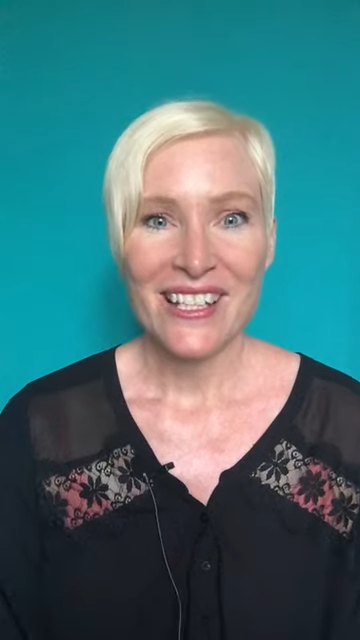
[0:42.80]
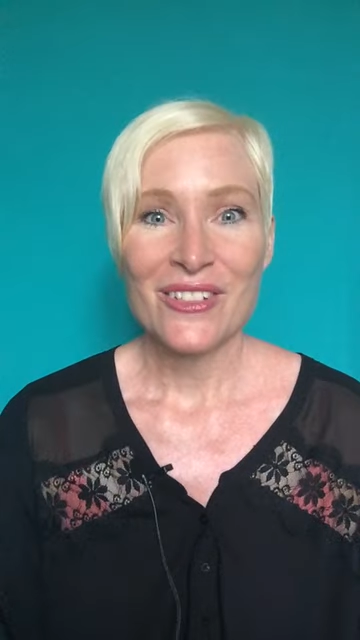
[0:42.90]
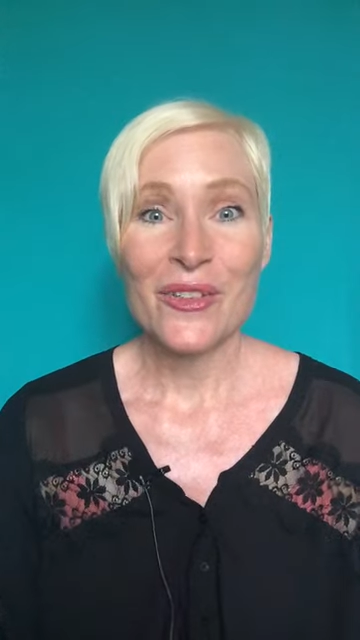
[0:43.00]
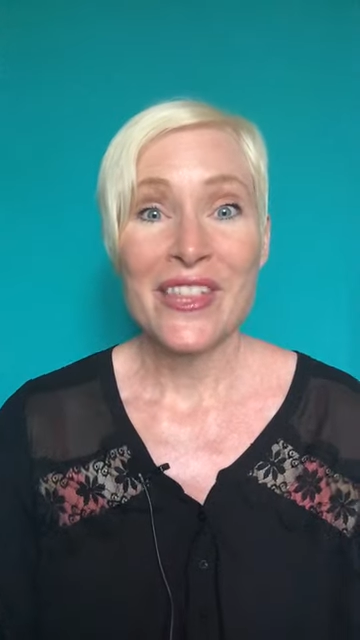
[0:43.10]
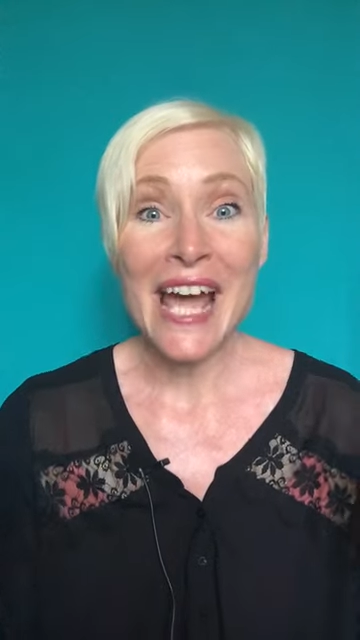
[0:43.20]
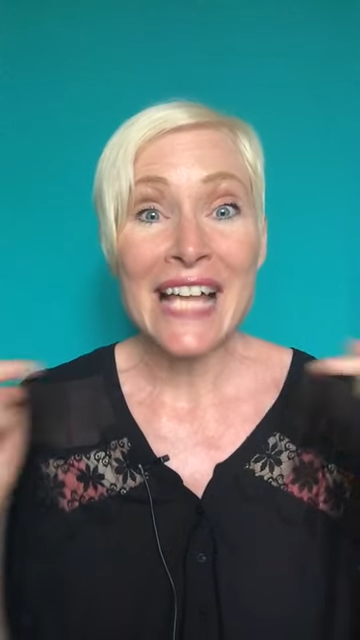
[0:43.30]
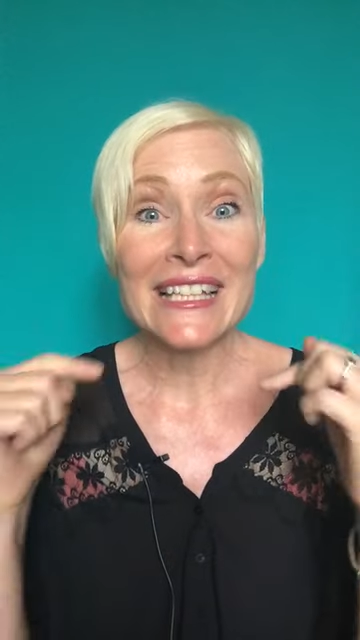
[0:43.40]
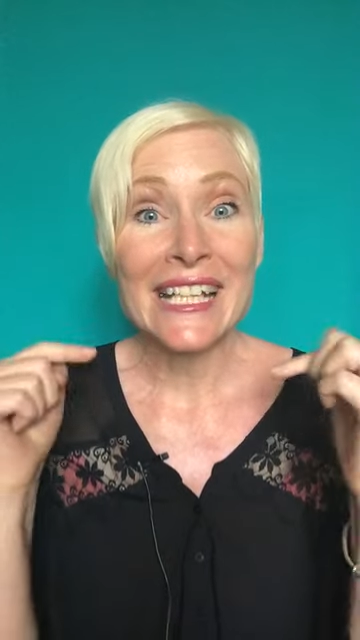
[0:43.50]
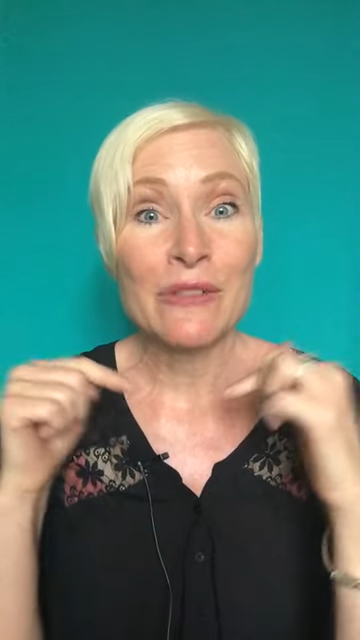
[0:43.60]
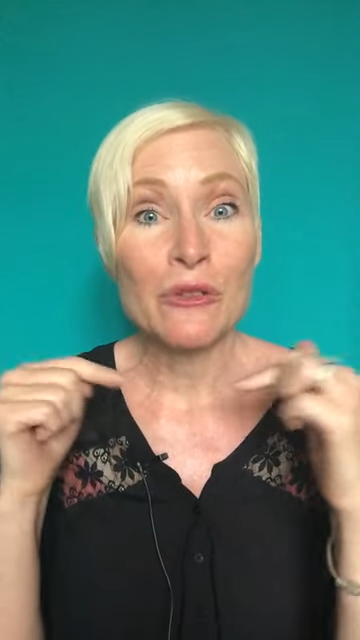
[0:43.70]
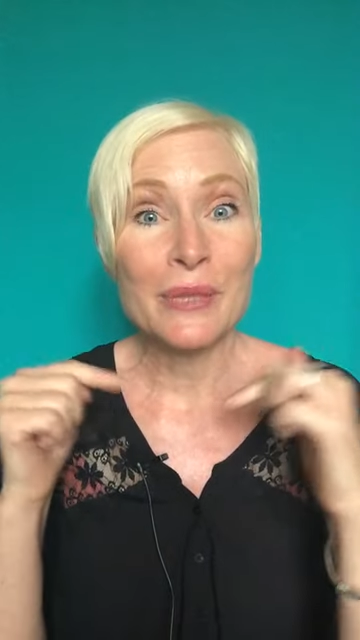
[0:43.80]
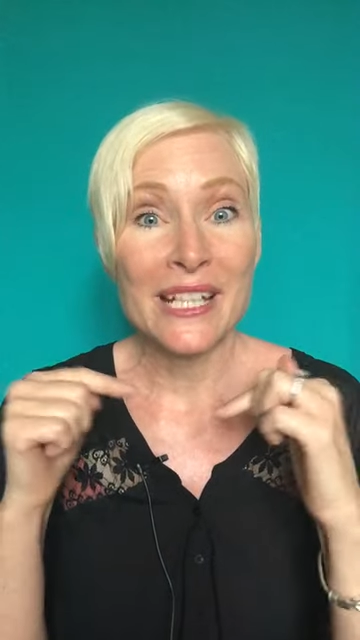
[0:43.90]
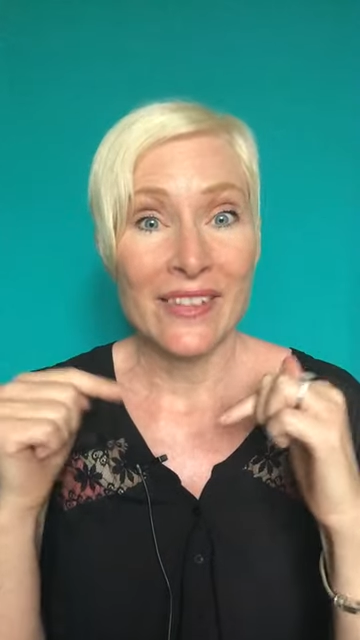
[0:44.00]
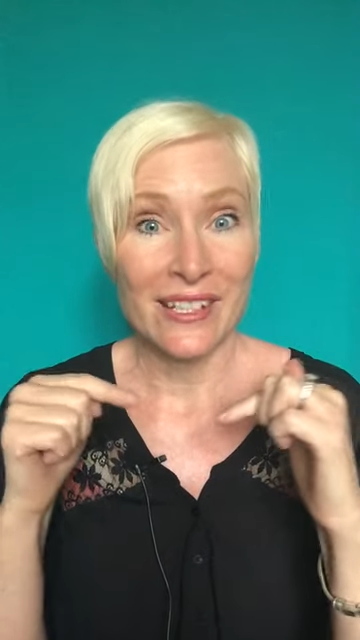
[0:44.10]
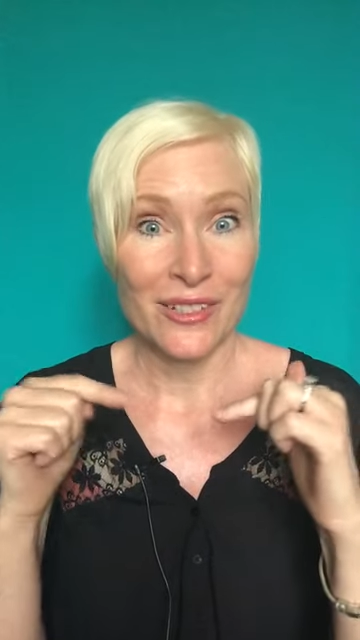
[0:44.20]
So that link will be
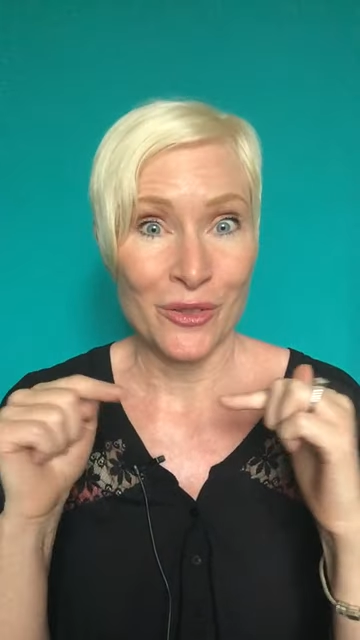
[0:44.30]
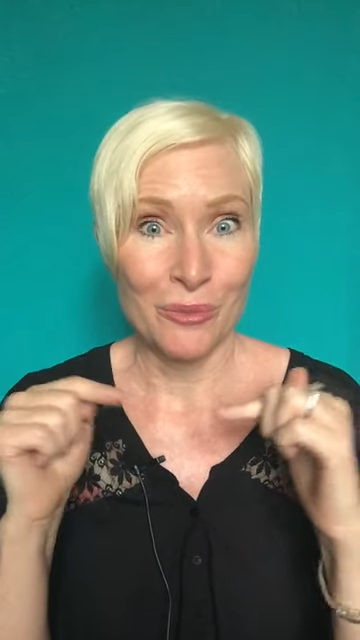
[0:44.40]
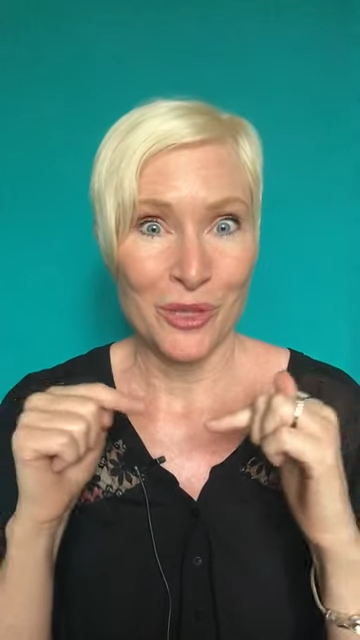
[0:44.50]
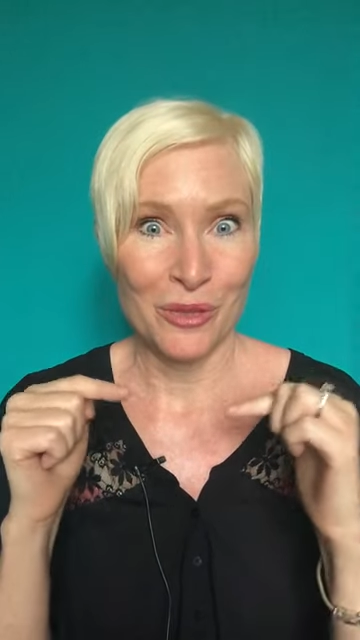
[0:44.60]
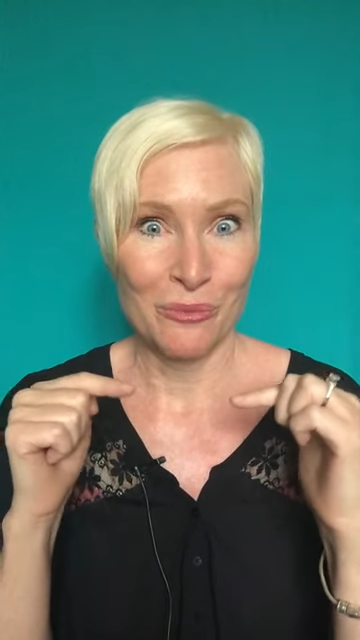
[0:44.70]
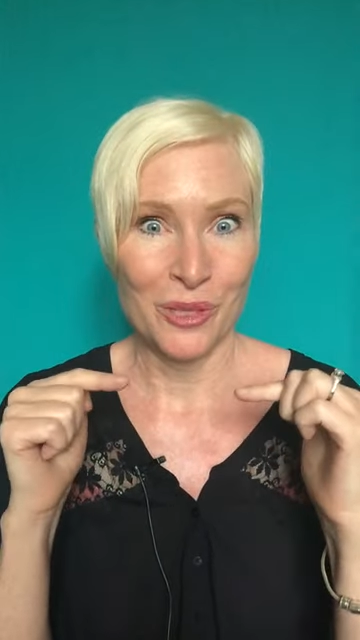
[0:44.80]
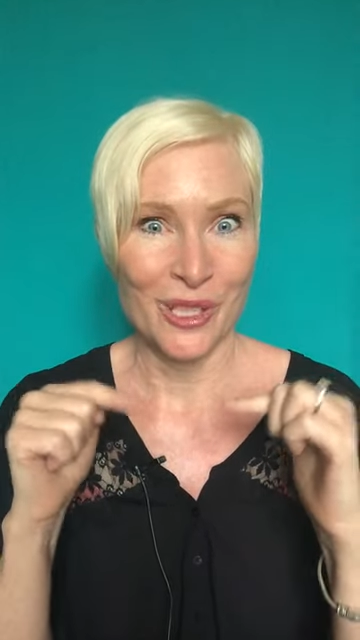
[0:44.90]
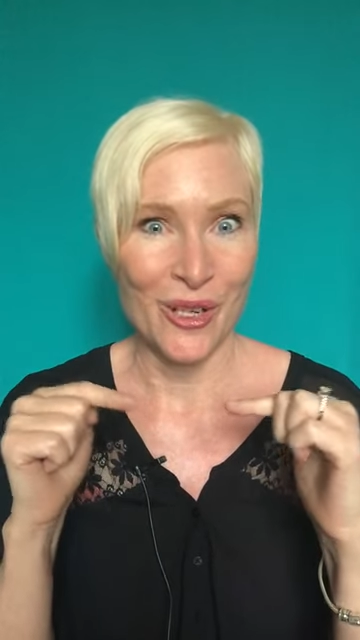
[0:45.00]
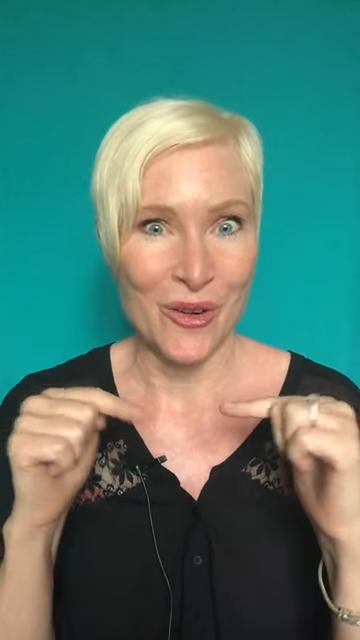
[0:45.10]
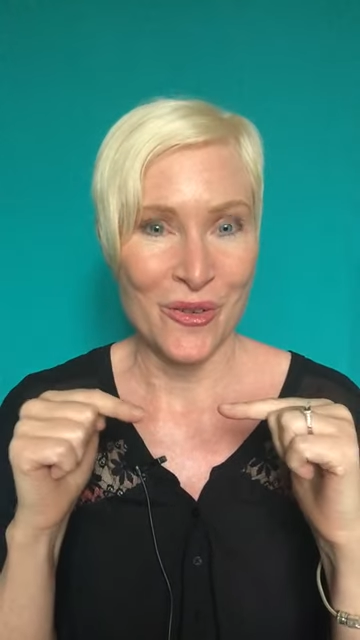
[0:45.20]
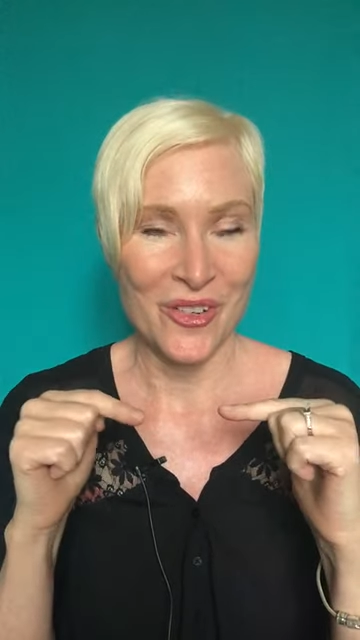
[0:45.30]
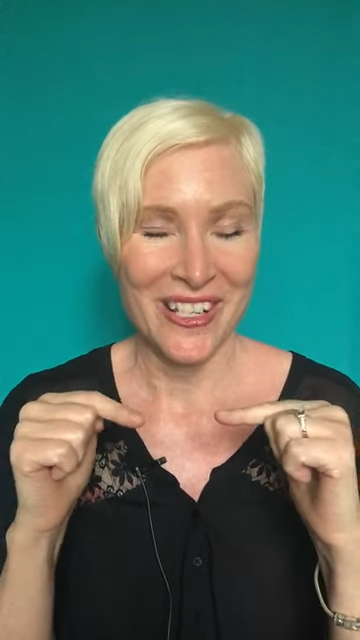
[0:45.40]
in the description below.